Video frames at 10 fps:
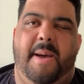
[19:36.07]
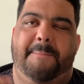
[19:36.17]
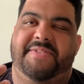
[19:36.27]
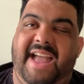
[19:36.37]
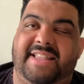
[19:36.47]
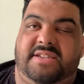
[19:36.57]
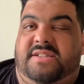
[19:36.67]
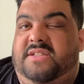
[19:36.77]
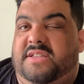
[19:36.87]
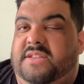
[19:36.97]
But
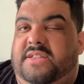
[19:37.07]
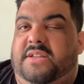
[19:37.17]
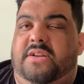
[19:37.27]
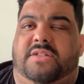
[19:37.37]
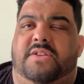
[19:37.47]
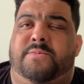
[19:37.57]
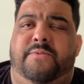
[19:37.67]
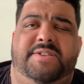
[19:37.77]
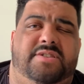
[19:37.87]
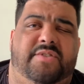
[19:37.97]
that's the look. Those
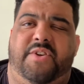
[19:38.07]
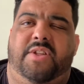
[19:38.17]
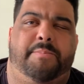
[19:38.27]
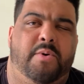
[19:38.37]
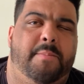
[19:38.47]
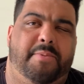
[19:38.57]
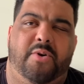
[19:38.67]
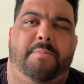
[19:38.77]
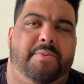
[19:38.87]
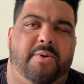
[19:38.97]
movies just feel like boom,
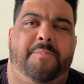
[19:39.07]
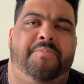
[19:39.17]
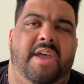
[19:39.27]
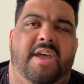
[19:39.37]
boom, boom.